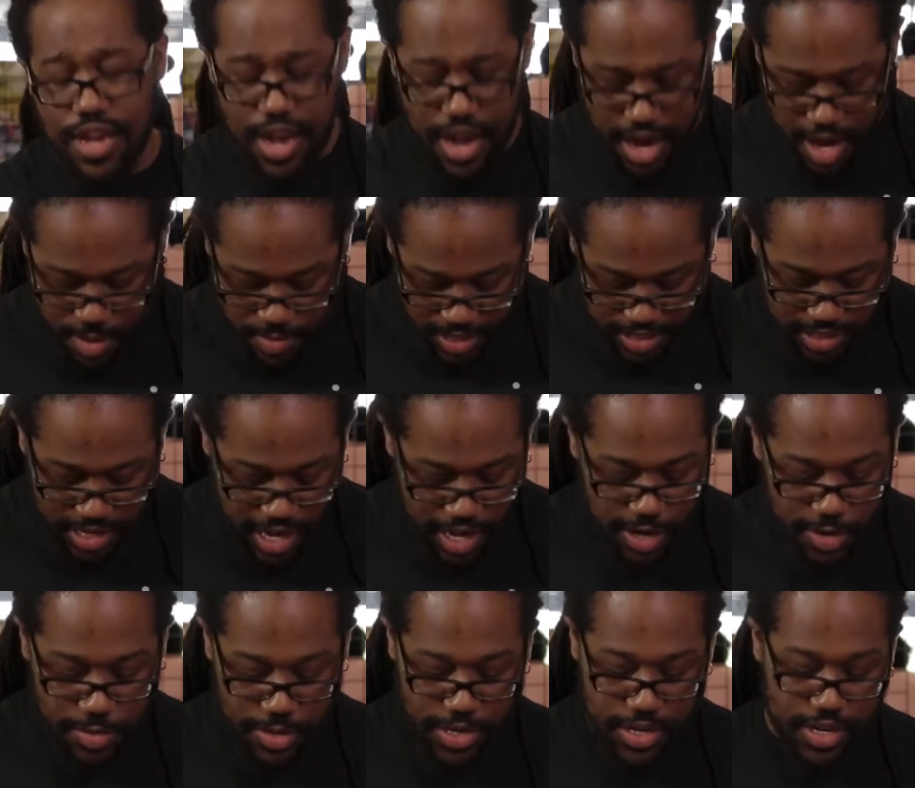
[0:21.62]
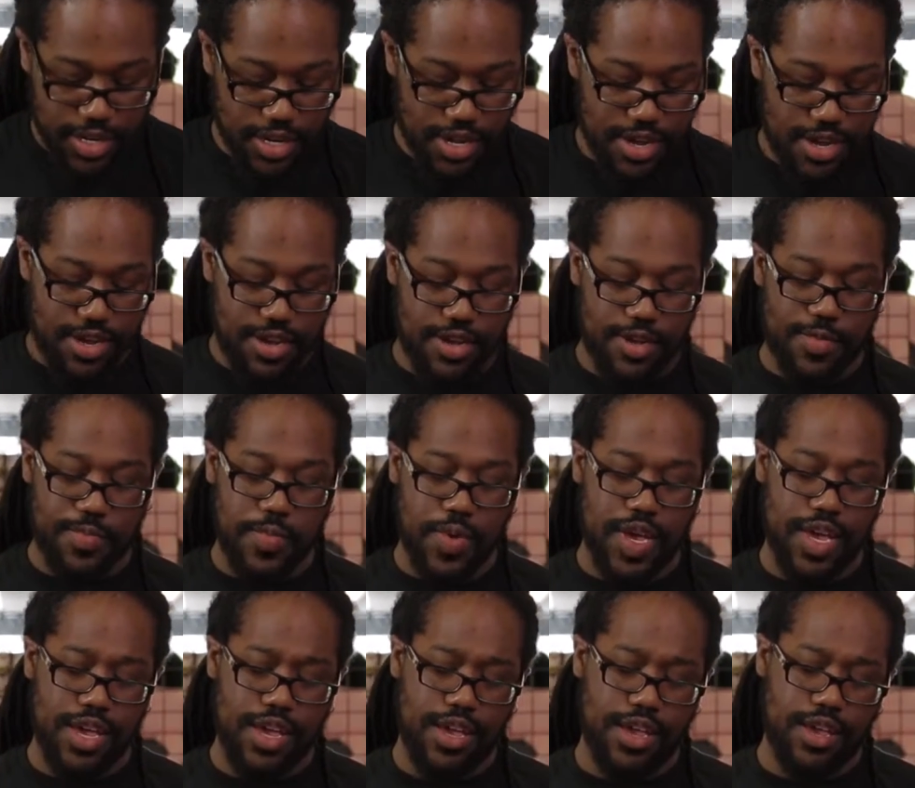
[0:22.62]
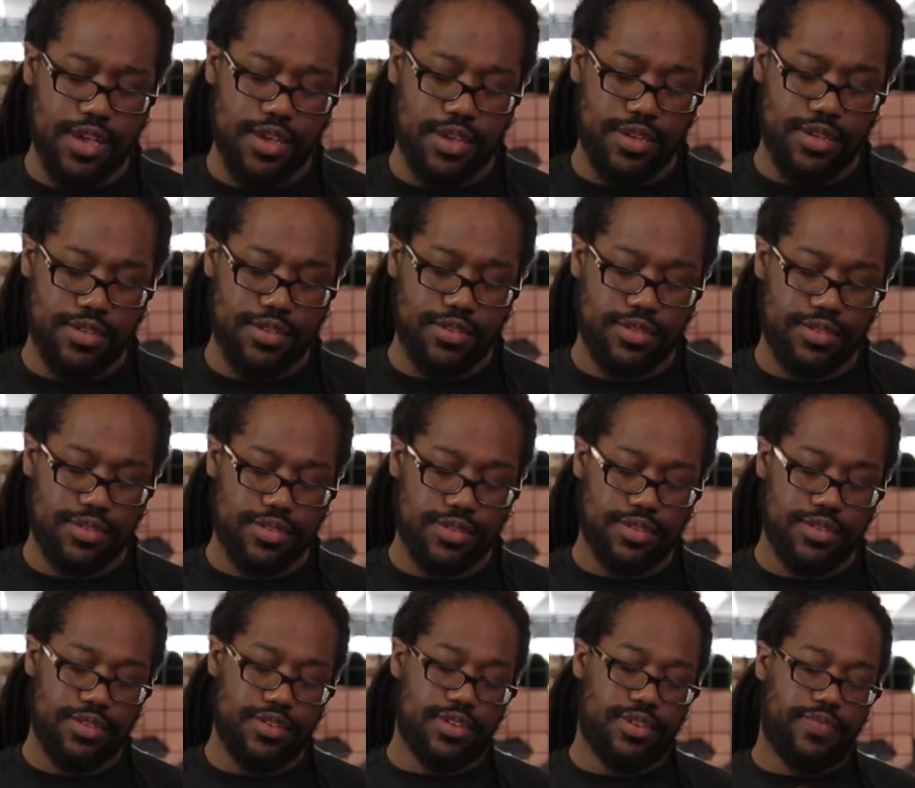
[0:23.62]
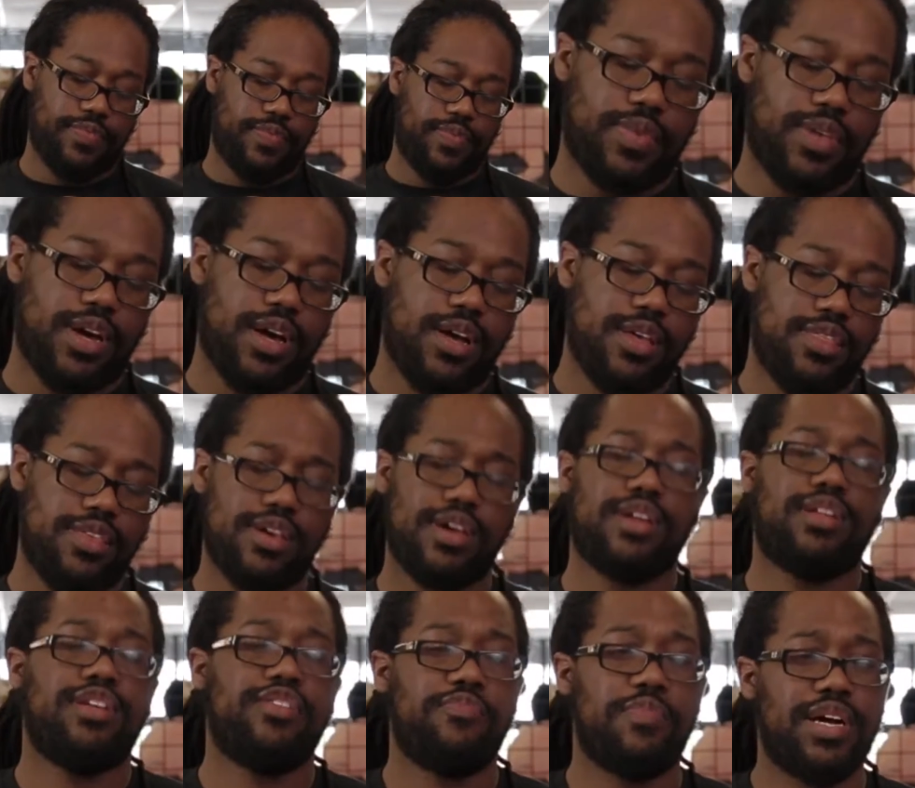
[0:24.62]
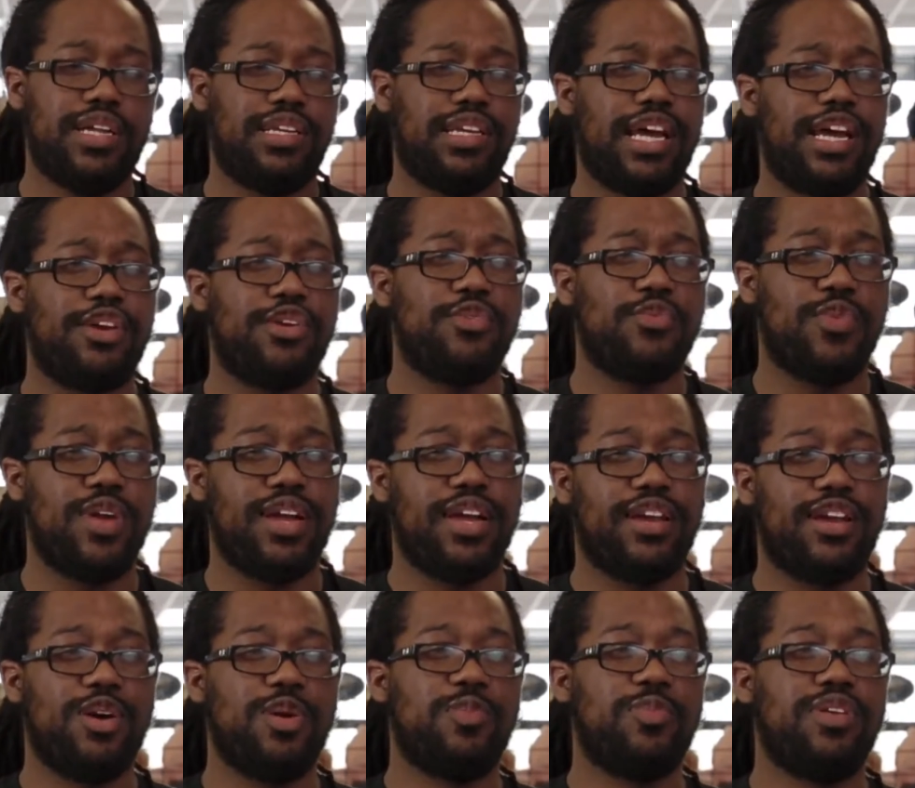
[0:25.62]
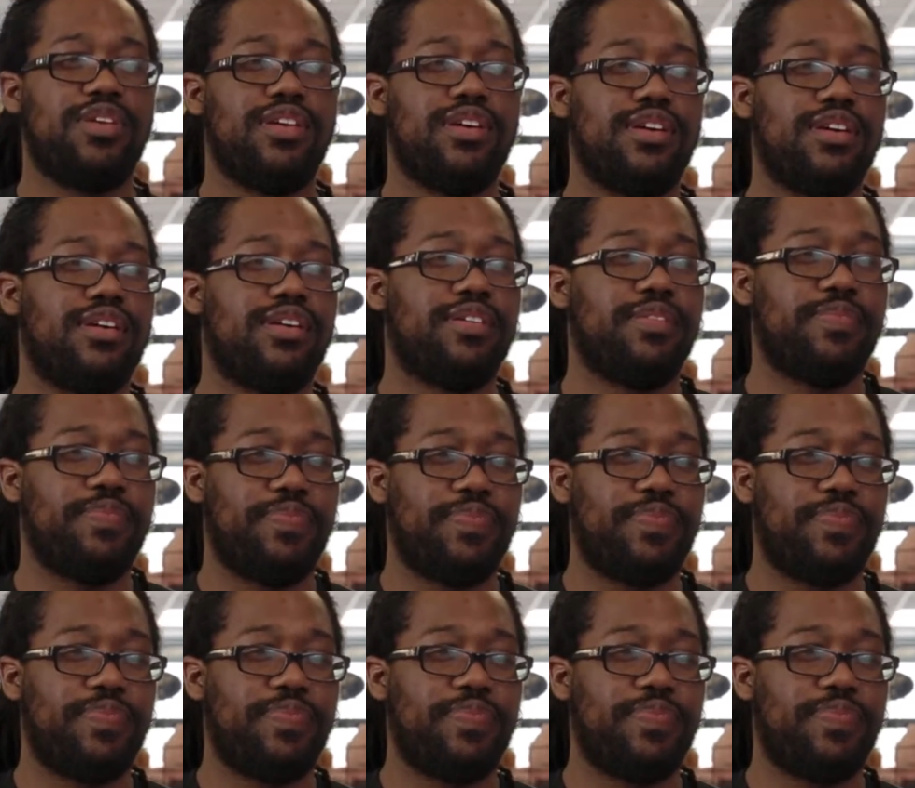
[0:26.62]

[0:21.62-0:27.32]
I'm Excalibur, and I think I left my lantern ring at home today.